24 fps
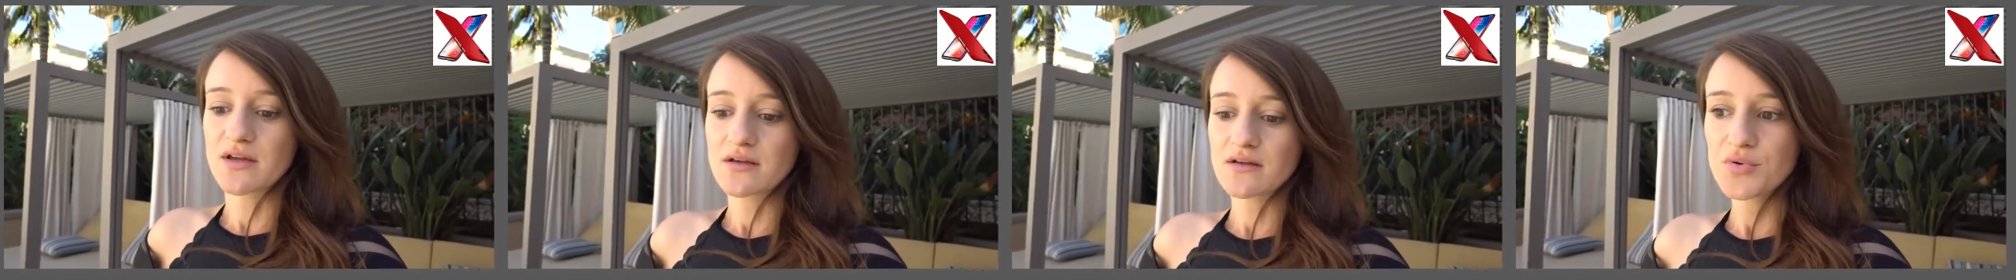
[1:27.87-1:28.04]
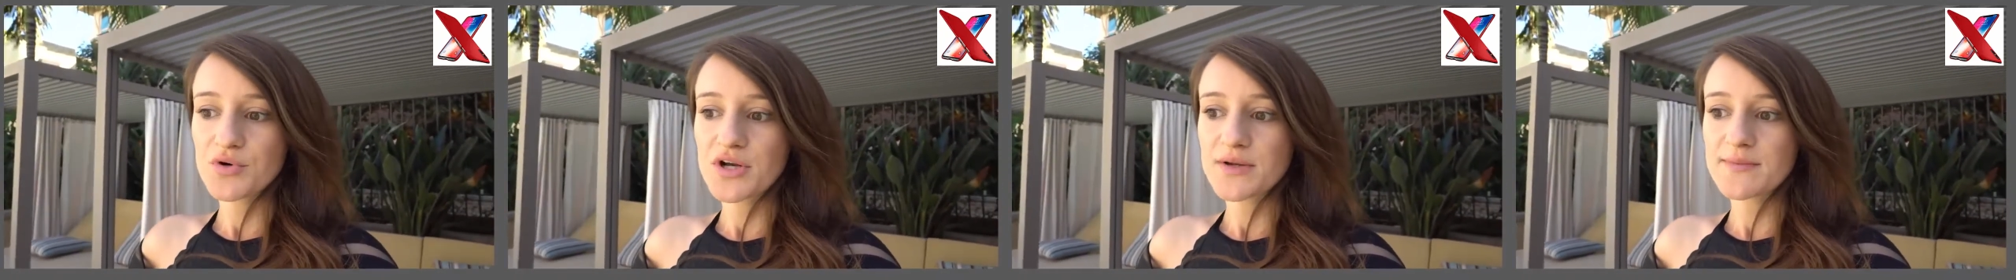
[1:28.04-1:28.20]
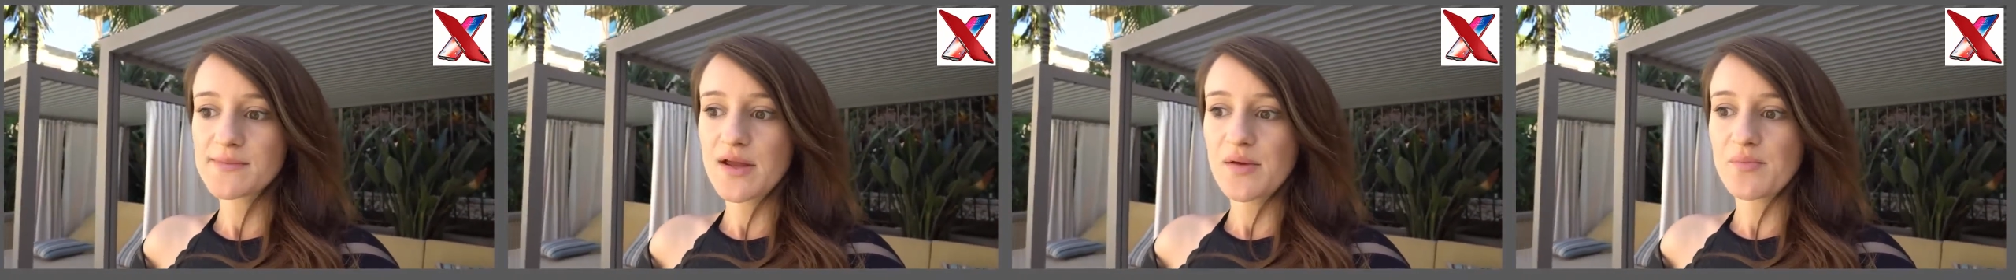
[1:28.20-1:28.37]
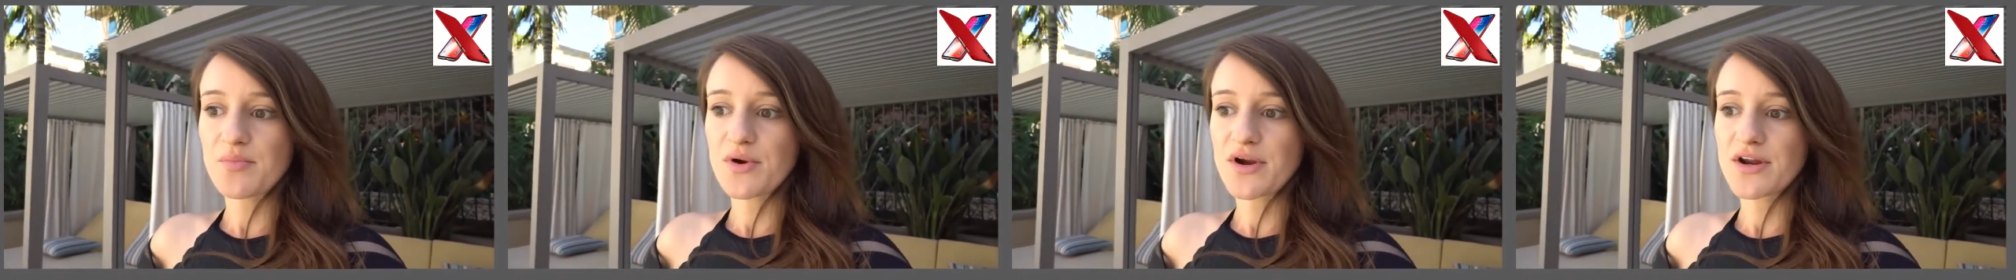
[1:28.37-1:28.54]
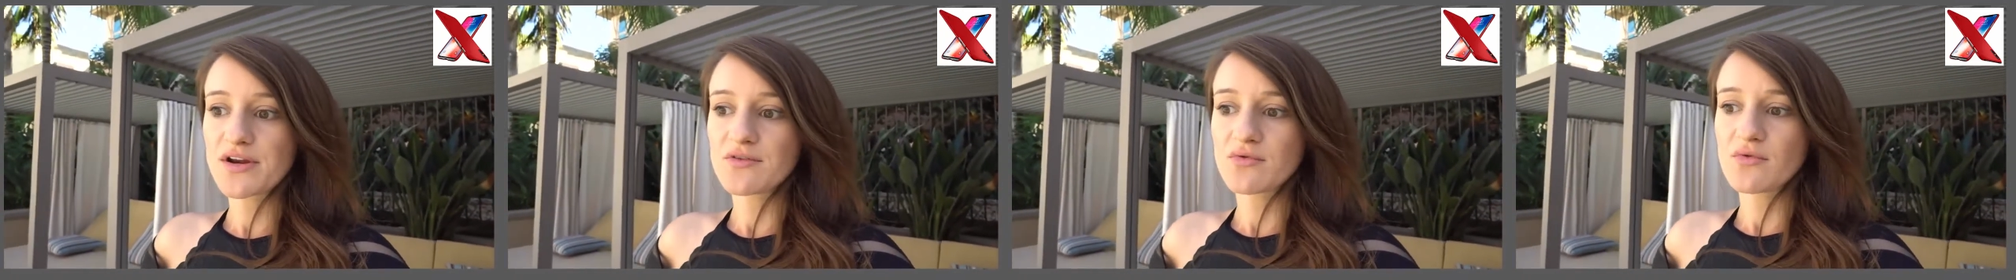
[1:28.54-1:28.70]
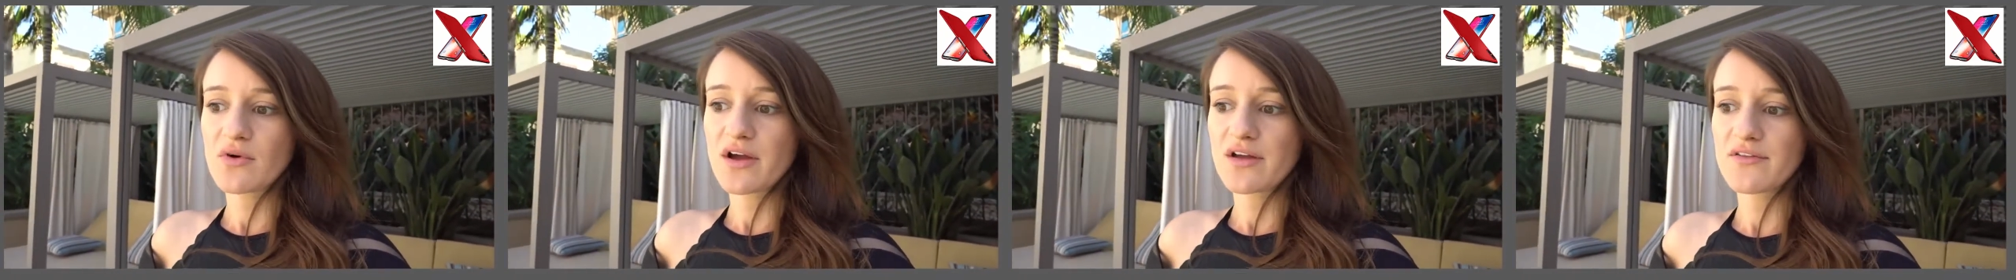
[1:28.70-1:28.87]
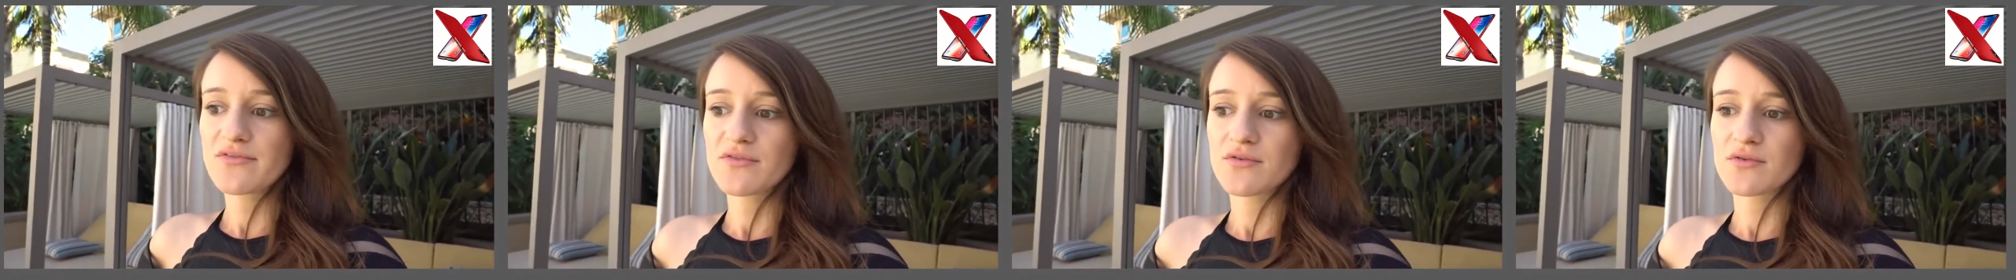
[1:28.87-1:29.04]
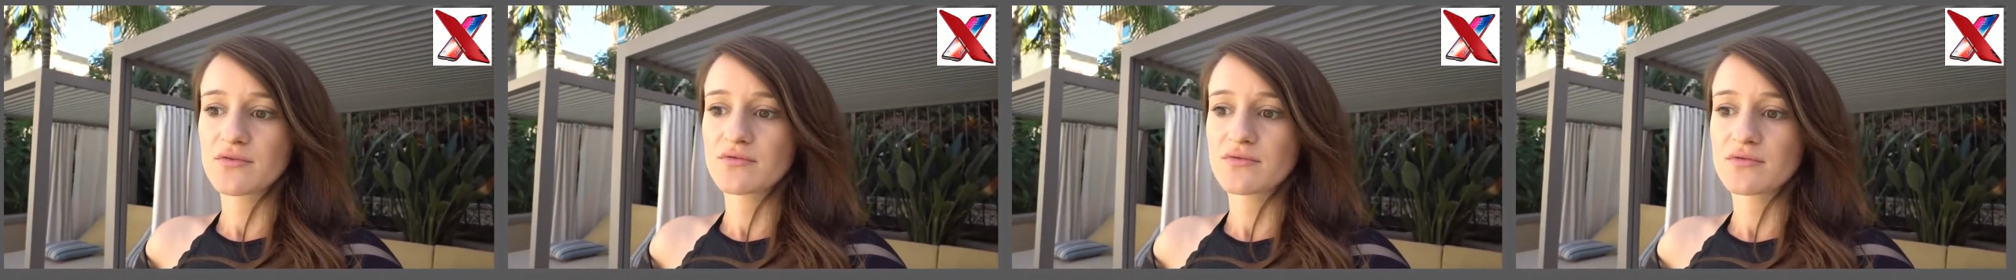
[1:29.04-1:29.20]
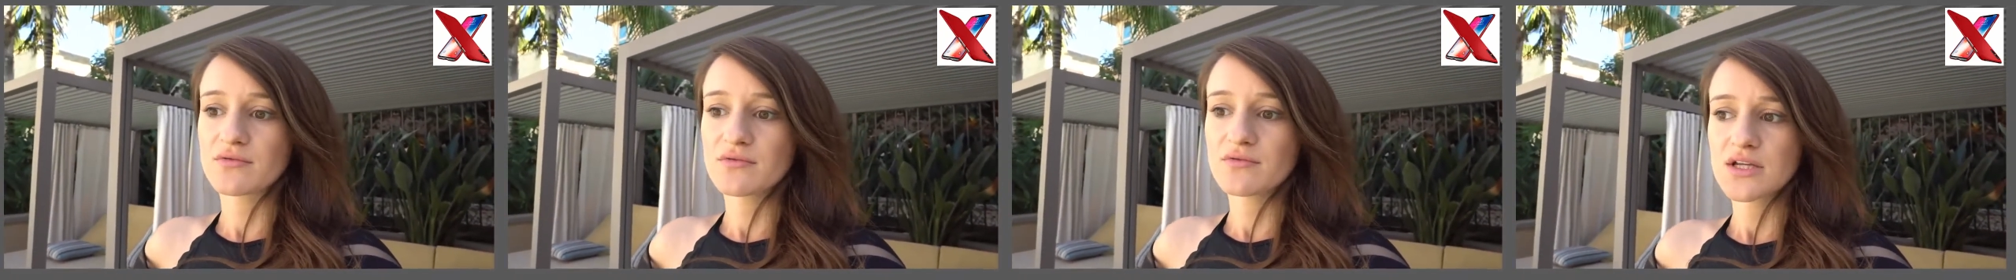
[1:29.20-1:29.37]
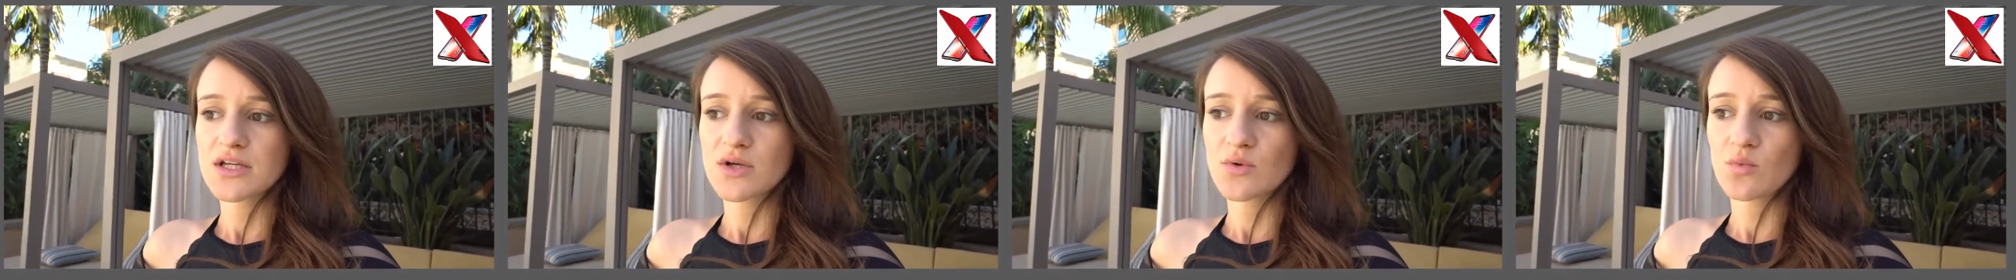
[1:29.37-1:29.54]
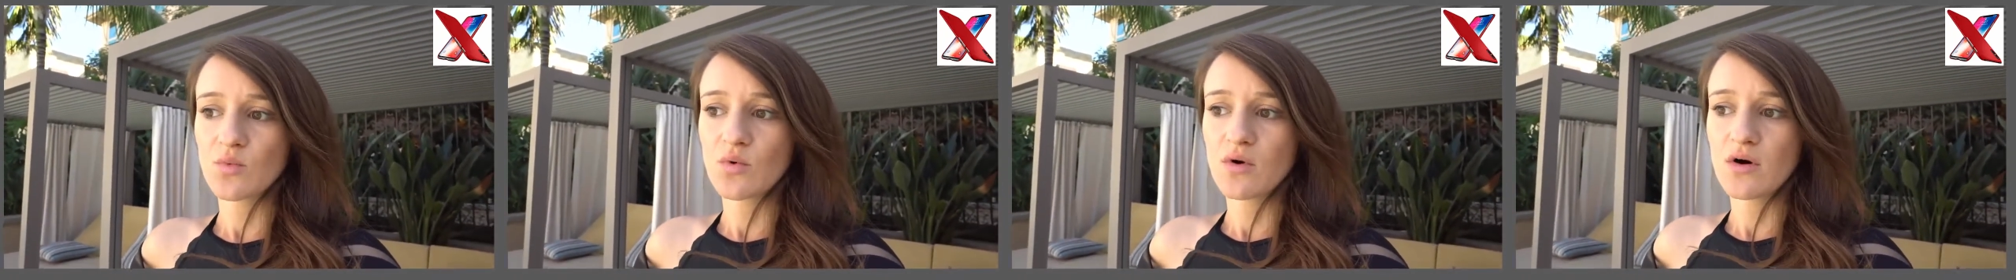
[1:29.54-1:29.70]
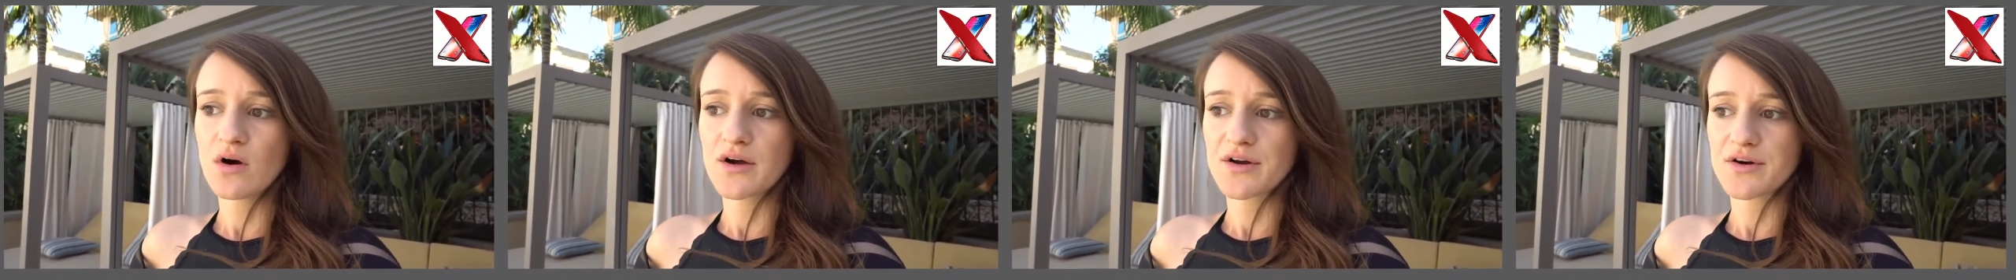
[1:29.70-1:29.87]
Putting my brand new iPhone
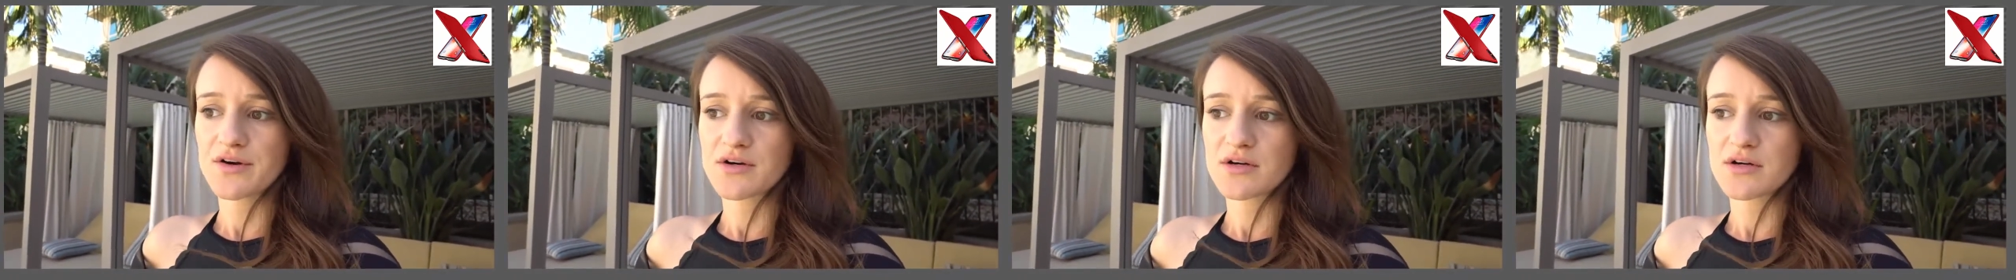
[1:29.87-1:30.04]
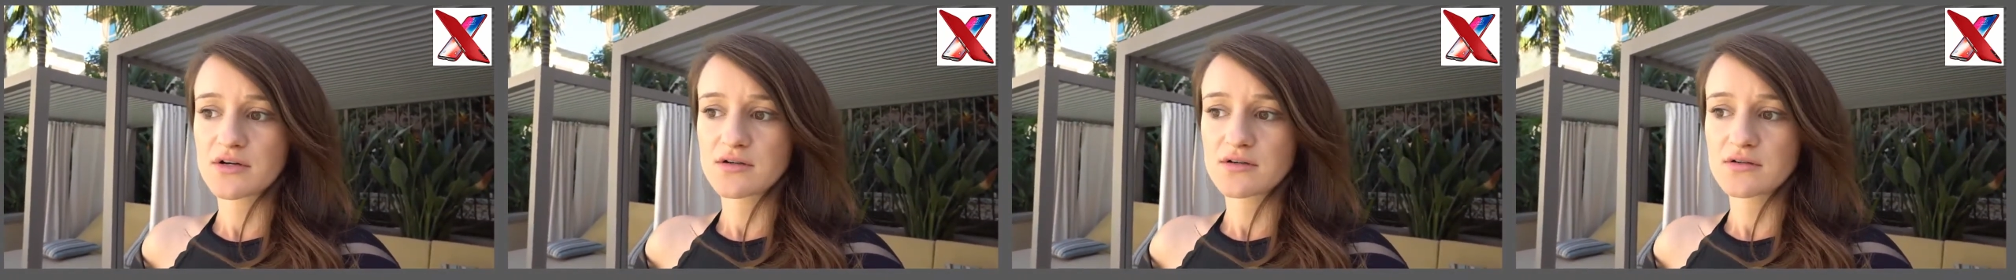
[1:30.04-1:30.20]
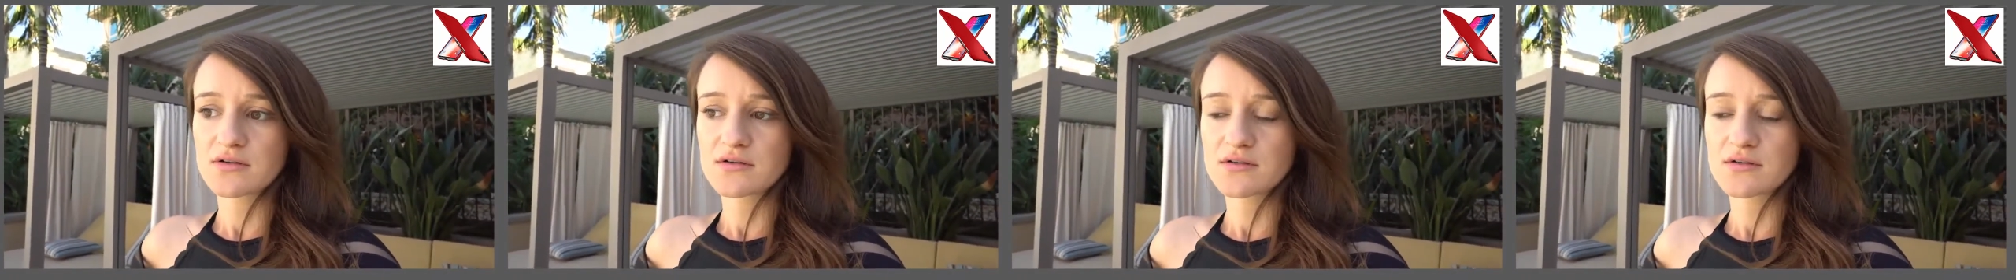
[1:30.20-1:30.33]
in water.